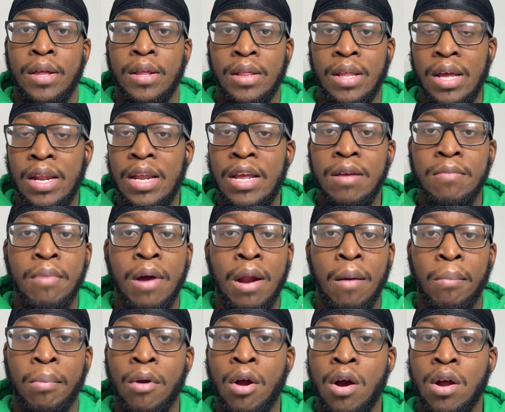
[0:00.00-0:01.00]
they need better
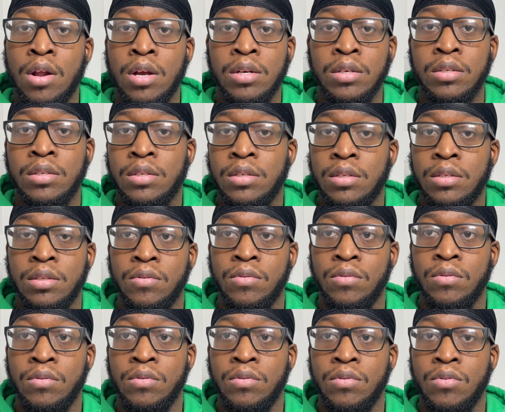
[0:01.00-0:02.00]
products
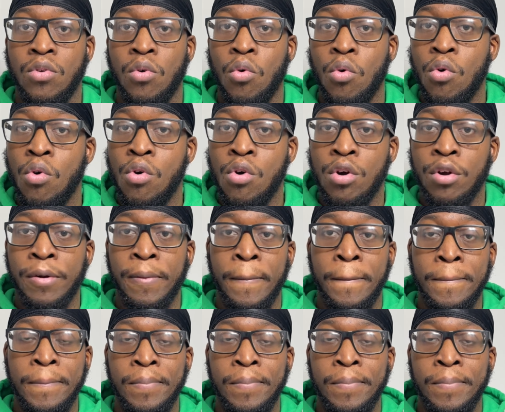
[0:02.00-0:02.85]
or